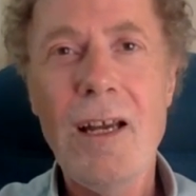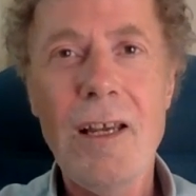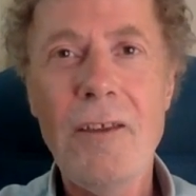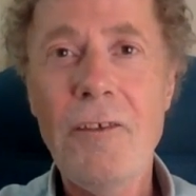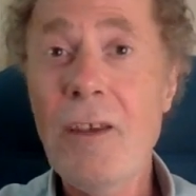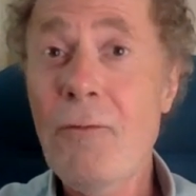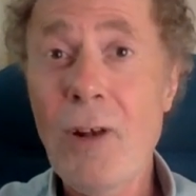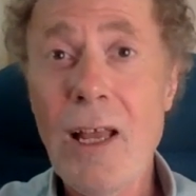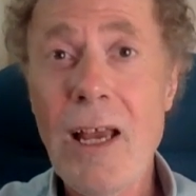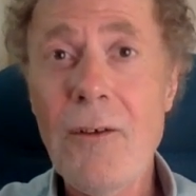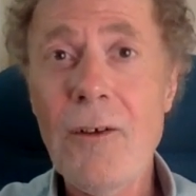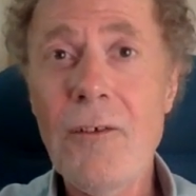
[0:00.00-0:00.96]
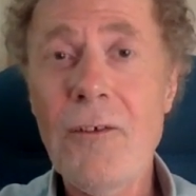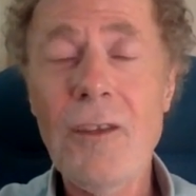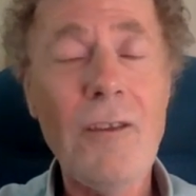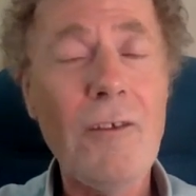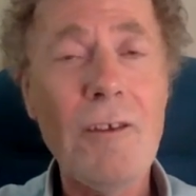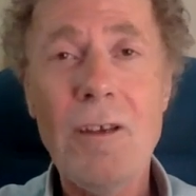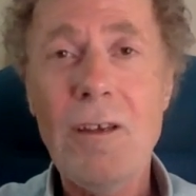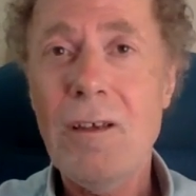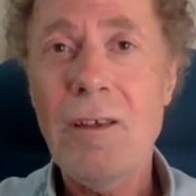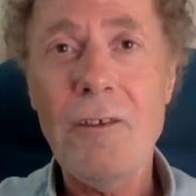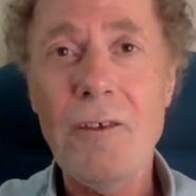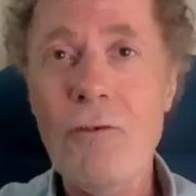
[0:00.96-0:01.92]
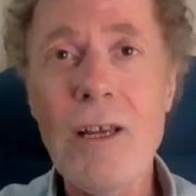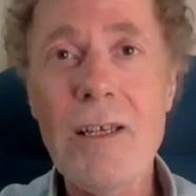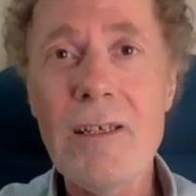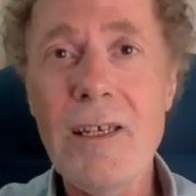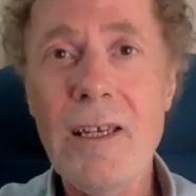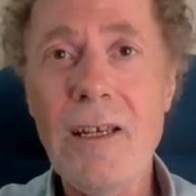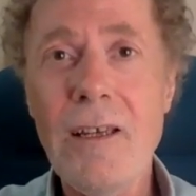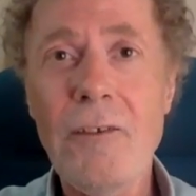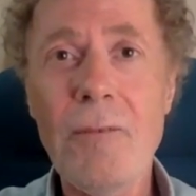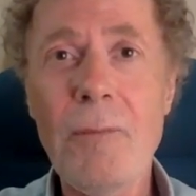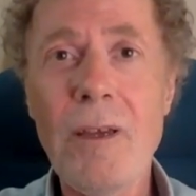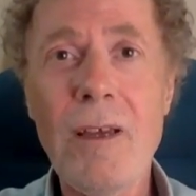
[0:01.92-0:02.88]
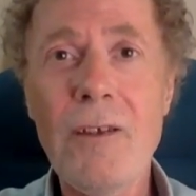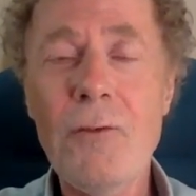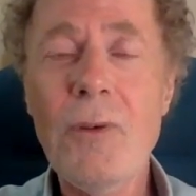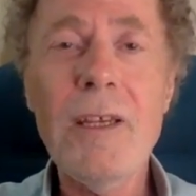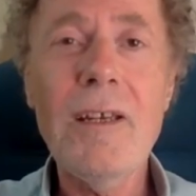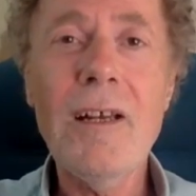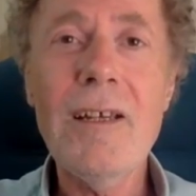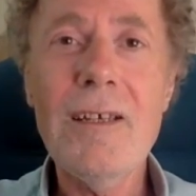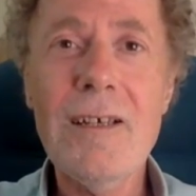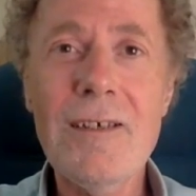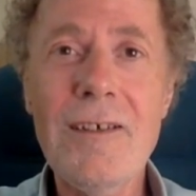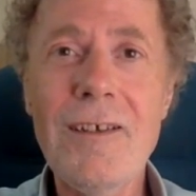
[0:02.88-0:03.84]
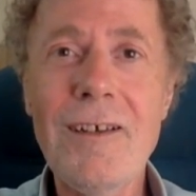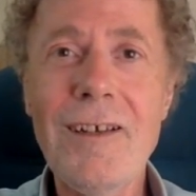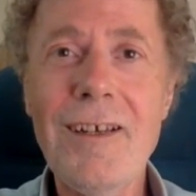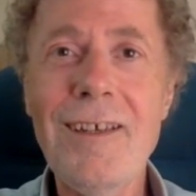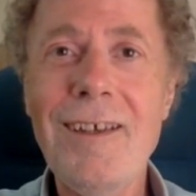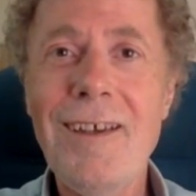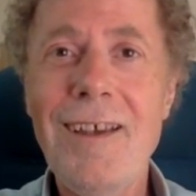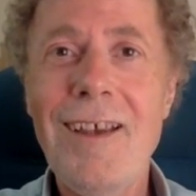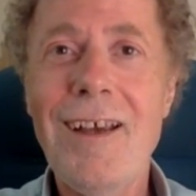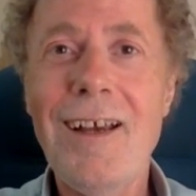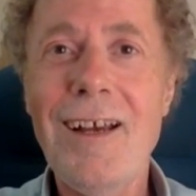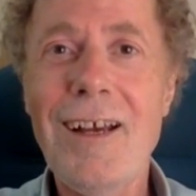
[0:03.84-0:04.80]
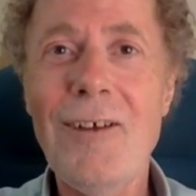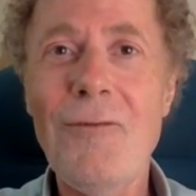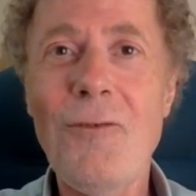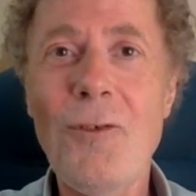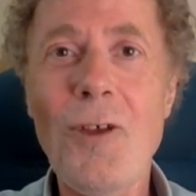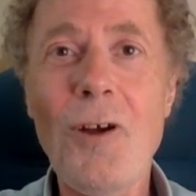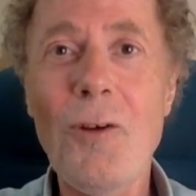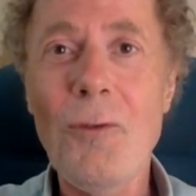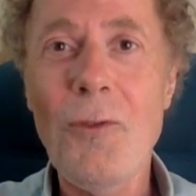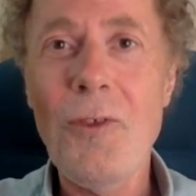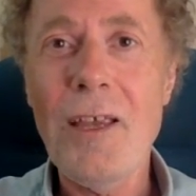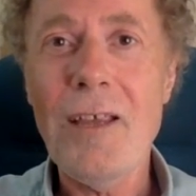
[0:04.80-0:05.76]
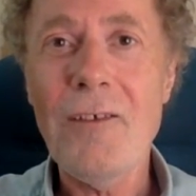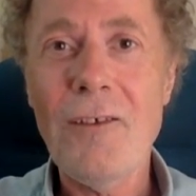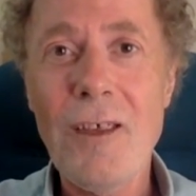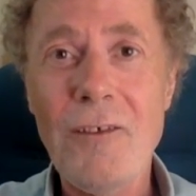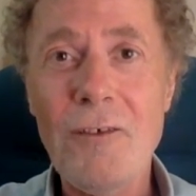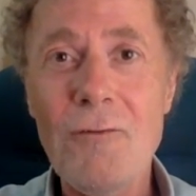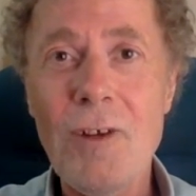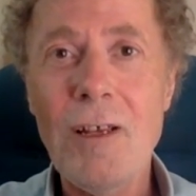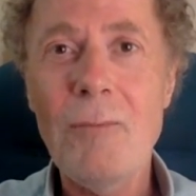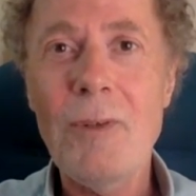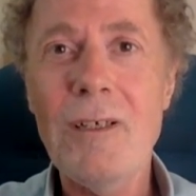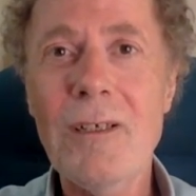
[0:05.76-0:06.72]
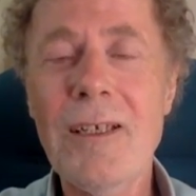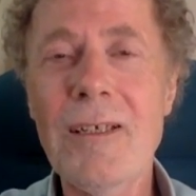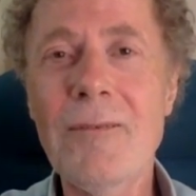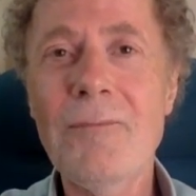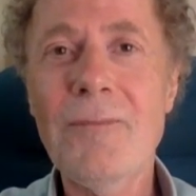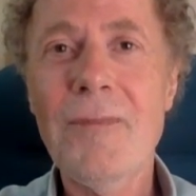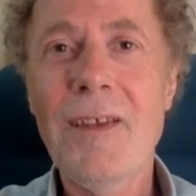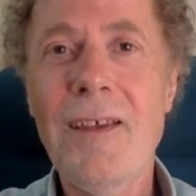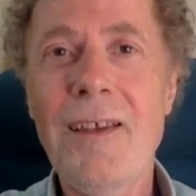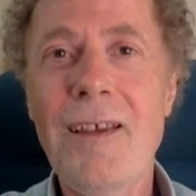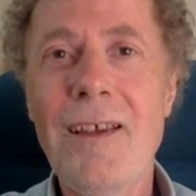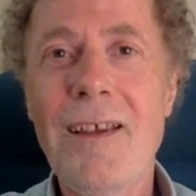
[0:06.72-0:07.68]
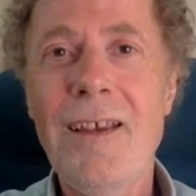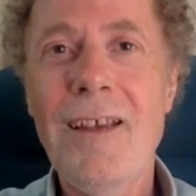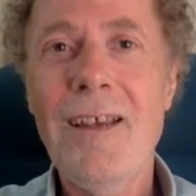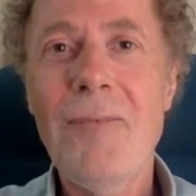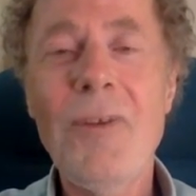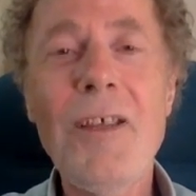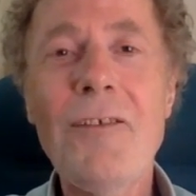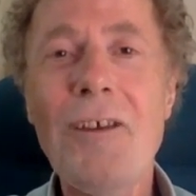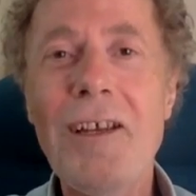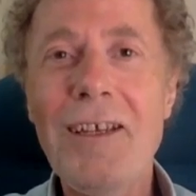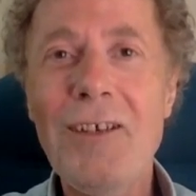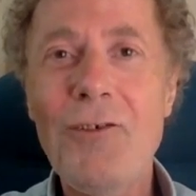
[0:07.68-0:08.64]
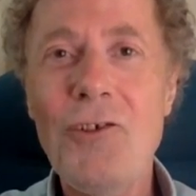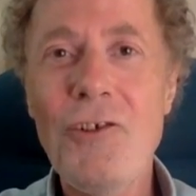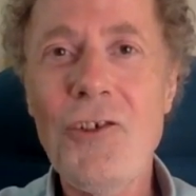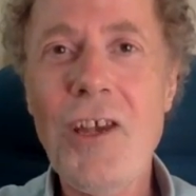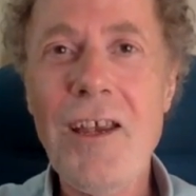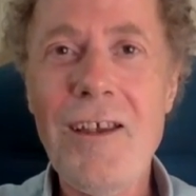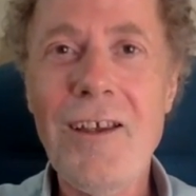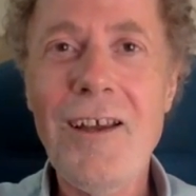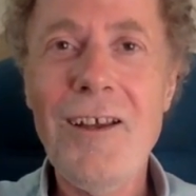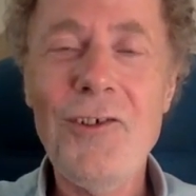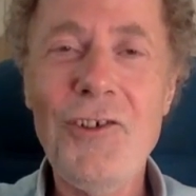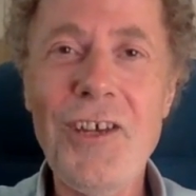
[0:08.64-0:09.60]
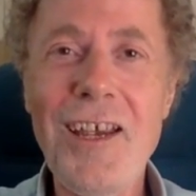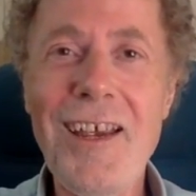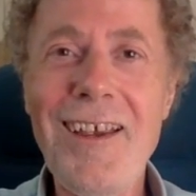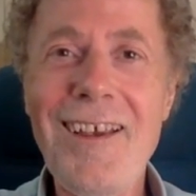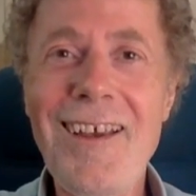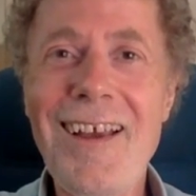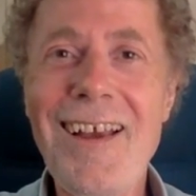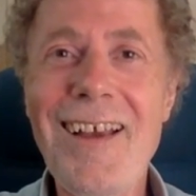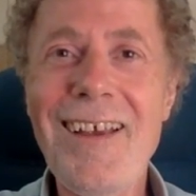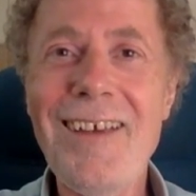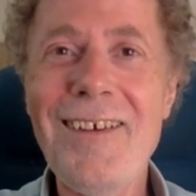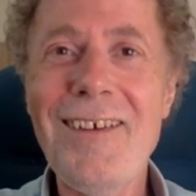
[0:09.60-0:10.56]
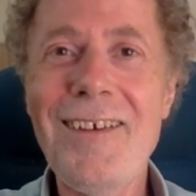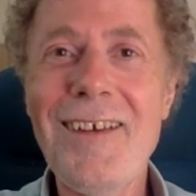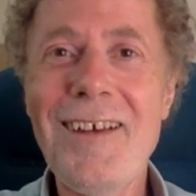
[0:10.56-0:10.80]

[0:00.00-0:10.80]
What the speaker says: It's several hours. It's a great deal. It's $29.99 for the whole thing. So that's a real bargain. Please like and share and